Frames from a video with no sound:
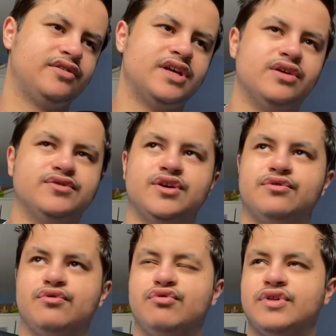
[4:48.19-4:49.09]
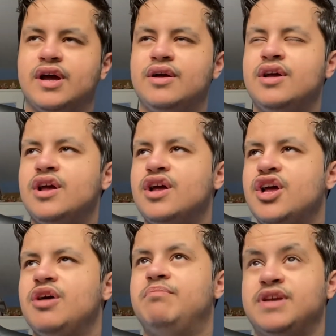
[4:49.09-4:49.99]
They also thought that
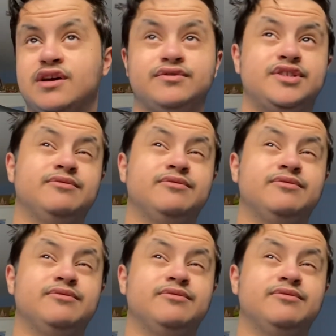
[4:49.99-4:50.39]
Bielsa